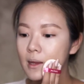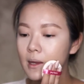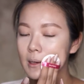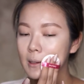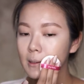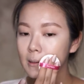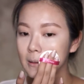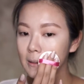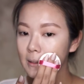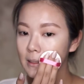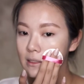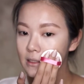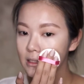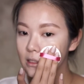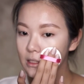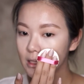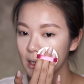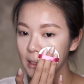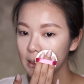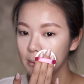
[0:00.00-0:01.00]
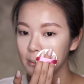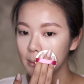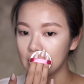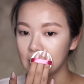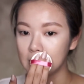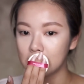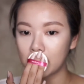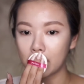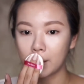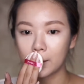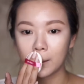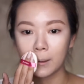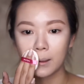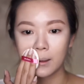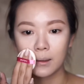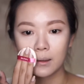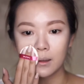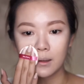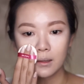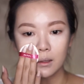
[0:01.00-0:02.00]
And I think it's a tiny bit
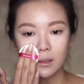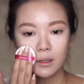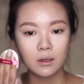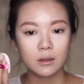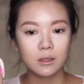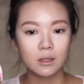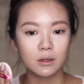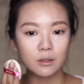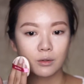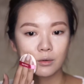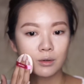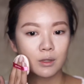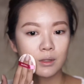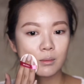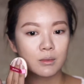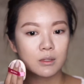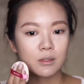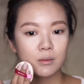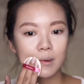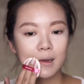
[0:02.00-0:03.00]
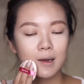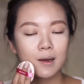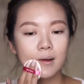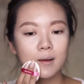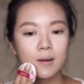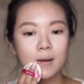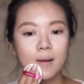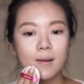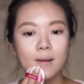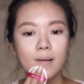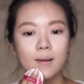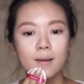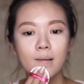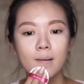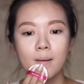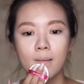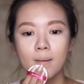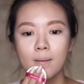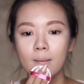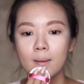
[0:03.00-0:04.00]
darker than the cream as well,
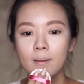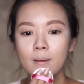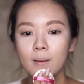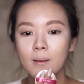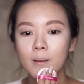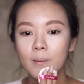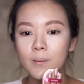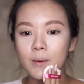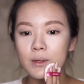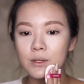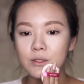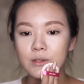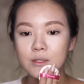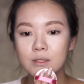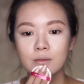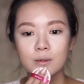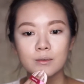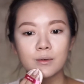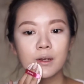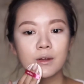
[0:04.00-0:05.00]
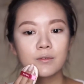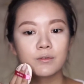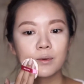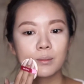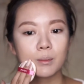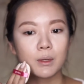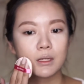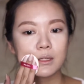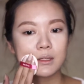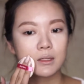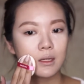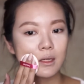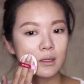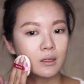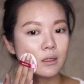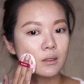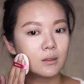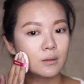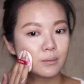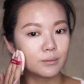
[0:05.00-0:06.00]
which is great for my
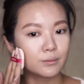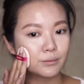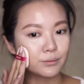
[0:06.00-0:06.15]
skin.